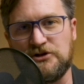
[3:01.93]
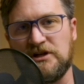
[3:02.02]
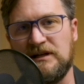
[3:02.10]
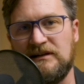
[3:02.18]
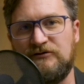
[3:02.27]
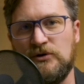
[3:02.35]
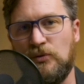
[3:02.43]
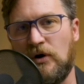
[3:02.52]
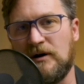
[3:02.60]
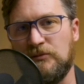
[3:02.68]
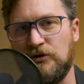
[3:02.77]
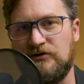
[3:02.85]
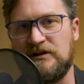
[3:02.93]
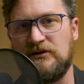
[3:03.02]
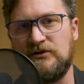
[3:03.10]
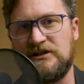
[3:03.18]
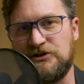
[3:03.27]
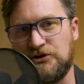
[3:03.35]
in if you want to move into
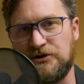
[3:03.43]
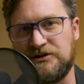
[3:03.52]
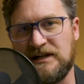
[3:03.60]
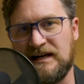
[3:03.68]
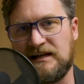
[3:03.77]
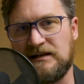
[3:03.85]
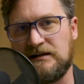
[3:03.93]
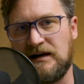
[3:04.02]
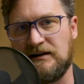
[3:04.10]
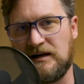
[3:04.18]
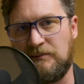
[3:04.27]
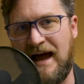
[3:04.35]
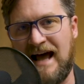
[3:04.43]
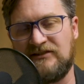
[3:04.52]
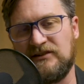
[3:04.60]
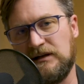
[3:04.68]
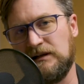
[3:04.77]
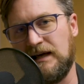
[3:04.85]
a digital tech kind of
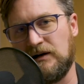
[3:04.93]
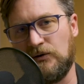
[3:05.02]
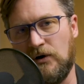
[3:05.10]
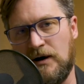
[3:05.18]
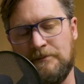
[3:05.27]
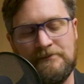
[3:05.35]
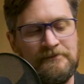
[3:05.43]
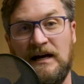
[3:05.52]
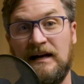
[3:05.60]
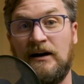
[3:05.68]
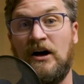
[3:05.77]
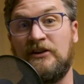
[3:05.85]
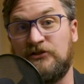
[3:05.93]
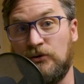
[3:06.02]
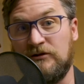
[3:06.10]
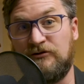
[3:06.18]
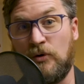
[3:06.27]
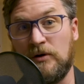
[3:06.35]
capacity later on. And it also
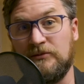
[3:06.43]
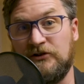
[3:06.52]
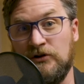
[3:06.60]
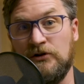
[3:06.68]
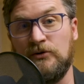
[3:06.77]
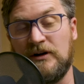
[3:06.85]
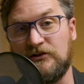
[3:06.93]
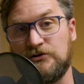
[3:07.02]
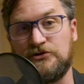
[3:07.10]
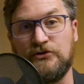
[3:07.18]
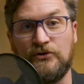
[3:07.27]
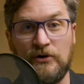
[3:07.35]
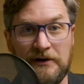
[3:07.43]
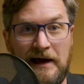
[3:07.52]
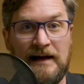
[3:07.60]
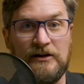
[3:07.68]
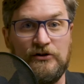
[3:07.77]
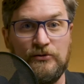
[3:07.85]
informs you as a shooter on how
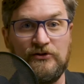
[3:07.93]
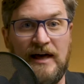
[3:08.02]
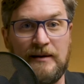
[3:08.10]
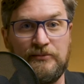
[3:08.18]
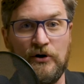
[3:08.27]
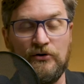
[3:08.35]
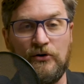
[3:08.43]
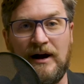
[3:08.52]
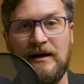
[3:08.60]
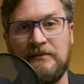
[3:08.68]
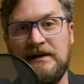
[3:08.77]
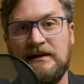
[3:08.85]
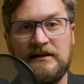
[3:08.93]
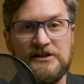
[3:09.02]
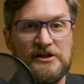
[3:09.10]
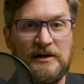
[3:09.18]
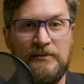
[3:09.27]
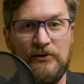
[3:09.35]
to use that program because
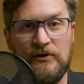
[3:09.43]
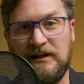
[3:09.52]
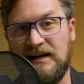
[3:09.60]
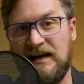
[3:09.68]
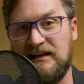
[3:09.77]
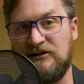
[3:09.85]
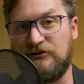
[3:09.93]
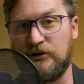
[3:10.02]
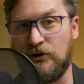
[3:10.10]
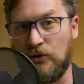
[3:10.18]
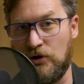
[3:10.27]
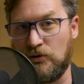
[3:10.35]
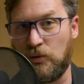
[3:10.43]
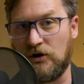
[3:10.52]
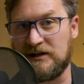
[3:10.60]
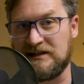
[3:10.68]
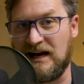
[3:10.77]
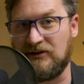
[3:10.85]
it could be really handy for your own
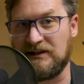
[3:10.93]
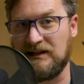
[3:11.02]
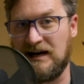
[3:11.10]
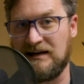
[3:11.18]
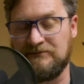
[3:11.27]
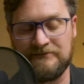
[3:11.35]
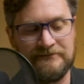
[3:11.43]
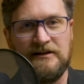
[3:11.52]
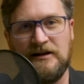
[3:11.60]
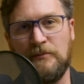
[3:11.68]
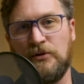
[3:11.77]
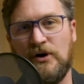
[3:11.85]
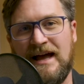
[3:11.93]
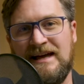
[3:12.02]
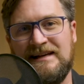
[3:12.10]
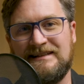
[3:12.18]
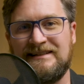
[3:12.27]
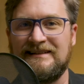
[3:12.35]
work down the line. Number
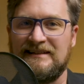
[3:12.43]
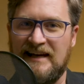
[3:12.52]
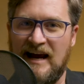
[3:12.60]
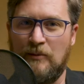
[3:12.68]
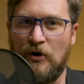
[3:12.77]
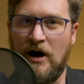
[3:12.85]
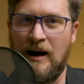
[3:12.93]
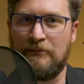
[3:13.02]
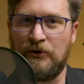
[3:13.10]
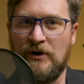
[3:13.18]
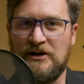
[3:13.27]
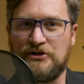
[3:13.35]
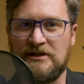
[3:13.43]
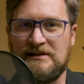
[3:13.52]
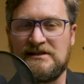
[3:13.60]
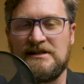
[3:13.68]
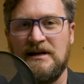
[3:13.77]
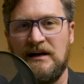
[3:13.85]
8, camera
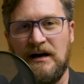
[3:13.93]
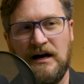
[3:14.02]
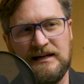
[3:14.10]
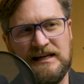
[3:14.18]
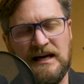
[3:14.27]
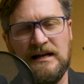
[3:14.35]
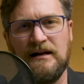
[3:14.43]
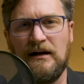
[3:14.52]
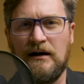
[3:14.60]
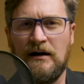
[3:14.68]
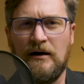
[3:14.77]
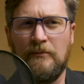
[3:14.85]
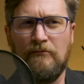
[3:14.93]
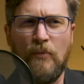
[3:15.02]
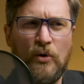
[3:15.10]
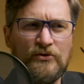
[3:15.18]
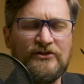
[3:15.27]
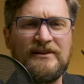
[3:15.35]
operations. Again,
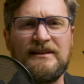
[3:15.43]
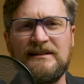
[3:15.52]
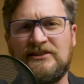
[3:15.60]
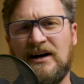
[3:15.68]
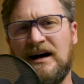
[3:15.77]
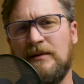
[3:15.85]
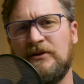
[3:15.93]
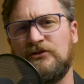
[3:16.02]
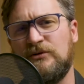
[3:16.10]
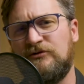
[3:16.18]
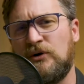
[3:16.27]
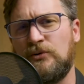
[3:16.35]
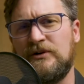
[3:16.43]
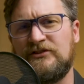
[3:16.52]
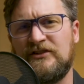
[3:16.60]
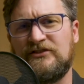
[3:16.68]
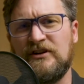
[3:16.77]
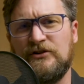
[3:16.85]
most of the time as a photo
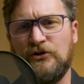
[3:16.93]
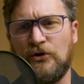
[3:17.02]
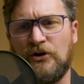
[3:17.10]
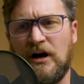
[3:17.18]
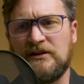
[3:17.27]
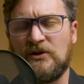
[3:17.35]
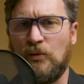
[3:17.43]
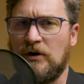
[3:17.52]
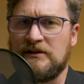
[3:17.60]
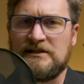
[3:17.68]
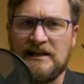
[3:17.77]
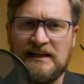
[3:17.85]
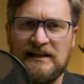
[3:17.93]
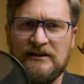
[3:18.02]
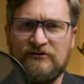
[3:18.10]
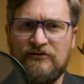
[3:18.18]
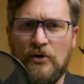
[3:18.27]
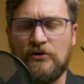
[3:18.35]
assistant, you're not the one taking the
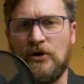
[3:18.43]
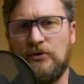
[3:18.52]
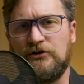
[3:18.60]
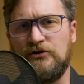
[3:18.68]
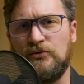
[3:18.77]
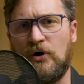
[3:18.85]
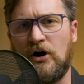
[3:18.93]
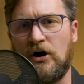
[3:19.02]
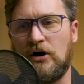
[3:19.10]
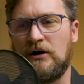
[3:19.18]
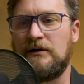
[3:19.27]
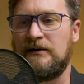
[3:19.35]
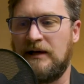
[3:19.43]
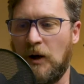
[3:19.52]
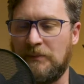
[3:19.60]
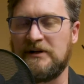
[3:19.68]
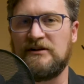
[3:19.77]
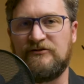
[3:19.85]
photo. You are
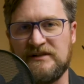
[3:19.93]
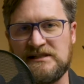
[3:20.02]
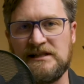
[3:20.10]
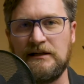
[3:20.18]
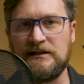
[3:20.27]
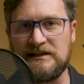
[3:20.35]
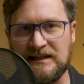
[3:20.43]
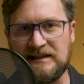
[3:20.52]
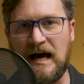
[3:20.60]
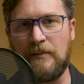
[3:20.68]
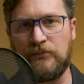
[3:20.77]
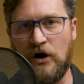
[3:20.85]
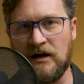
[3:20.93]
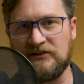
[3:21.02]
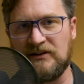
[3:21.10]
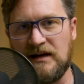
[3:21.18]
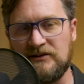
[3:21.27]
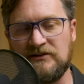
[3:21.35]
helping to facilitate that
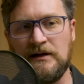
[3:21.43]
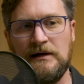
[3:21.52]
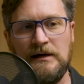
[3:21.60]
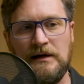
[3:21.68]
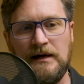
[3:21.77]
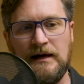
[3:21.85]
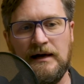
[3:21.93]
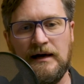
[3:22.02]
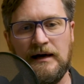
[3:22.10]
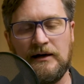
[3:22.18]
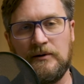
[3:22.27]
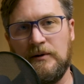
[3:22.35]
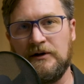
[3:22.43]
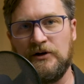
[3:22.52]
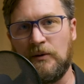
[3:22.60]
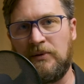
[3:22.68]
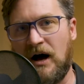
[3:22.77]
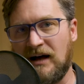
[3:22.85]
process. And,
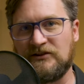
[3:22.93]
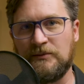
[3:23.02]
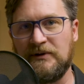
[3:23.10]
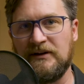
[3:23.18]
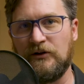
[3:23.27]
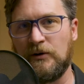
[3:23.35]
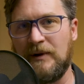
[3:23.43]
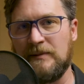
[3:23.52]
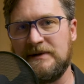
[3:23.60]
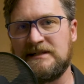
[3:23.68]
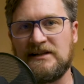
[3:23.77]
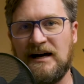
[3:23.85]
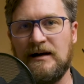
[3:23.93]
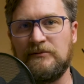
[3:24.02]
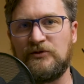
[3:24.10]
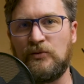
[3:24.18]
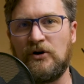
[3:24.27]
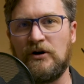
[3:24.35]
possibly there might be
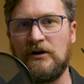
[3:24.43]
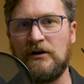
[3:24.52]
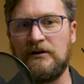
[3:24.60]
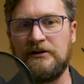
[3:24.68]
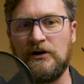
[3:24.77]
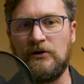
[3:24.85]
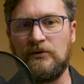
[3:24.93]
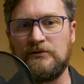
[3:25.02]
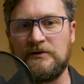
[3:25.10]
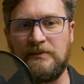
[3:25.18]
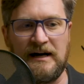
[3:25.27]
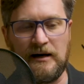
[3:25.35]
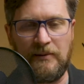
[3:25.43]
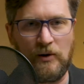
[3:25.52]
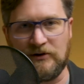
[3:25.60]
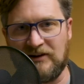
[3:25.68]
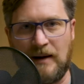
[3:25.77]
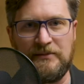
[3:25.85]
times where, depending upon
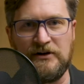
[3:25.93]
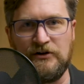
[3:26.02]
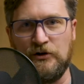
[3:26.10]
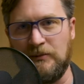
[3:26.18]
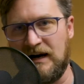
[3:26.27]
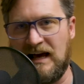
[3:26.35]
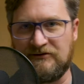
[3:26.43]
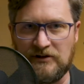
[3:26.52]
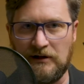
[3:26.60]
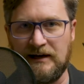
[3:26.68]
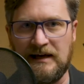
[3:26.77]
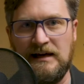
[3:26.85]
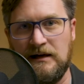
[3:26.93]
what's happening, you might have to like